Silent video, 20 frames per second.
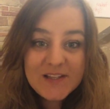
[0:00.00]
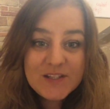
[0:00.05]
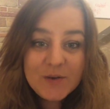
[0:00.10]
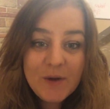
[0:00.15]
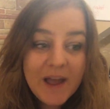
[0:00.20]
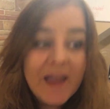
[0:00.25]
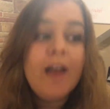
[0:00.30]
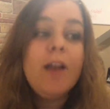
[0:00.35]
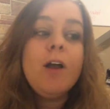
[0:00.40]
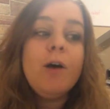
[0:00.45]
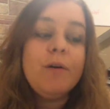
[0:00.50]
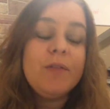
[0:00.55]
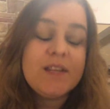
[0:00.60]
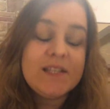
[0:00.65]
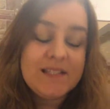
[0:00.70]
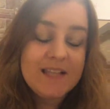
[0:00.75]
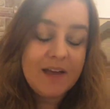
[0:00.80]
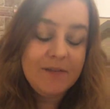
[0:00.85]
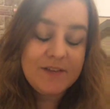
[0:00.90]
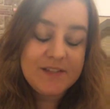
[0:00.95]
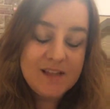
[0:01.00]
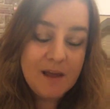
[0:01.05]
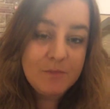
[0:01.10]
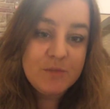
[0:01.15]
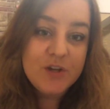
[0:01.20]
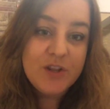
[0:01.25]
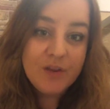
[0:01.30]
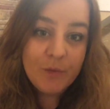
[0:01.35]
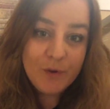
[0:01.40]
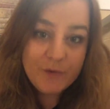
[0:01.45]
So I can go with a safe
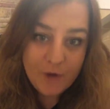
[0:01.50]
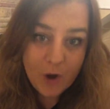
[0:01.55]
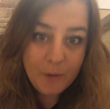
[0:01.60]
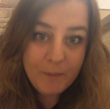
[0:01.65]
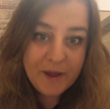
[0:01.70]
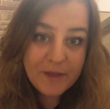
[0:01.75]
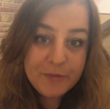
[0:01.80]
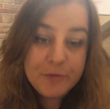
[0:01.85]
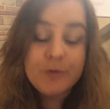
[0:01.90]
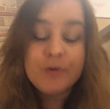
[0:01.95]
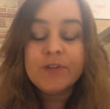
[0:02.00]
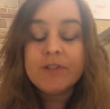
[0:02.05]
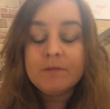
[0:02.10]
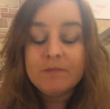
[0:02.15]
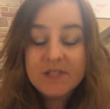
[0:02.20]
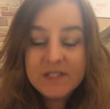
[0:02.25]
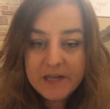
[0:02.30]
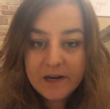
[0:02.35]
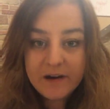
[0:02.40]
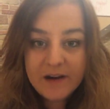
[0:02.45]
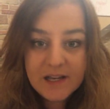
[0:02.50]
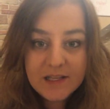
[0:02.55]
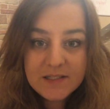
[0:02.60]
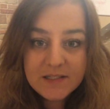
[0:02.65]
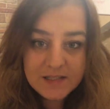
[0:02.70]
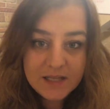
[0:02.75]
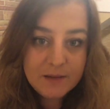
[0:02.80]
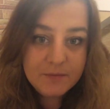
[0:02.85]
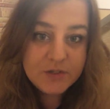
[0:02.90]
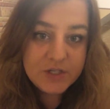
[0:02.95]
assumption that we've all been through some serious
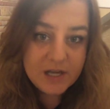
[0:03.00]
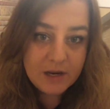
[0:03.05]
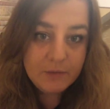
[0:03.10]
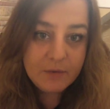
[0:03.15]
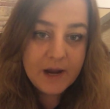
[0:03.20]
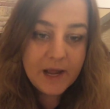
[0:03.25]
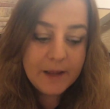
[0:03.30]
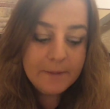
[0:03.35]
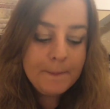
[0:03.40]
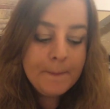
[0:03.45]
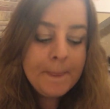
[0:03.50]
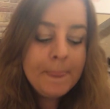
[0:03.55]
deep shit, right?